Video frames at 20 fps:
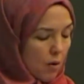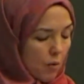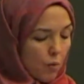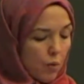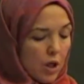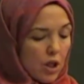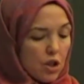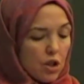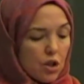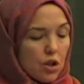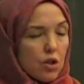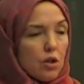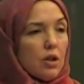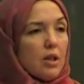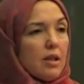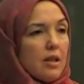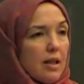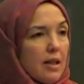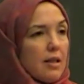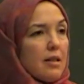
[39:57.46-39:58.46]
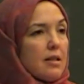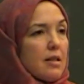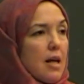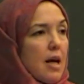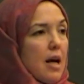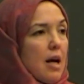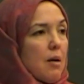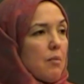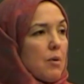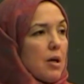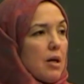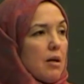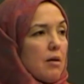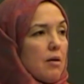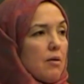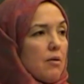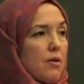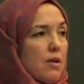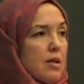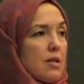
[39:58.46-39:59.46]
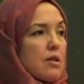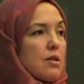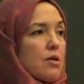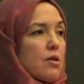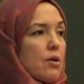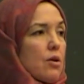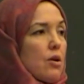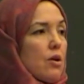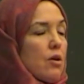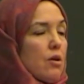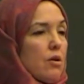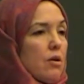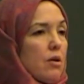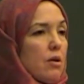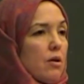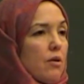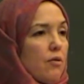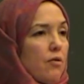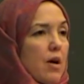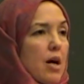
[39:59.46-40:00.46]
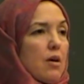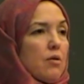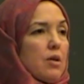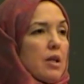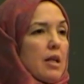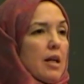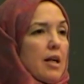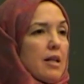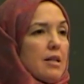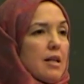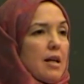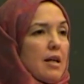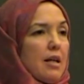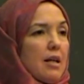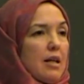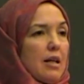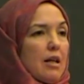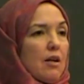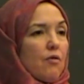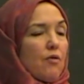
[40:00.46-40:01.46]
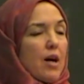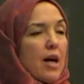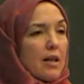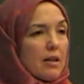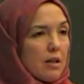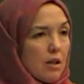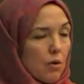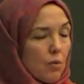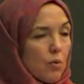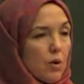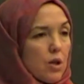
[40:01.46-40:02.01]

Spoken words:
we should examine this third founding identity, in fact, the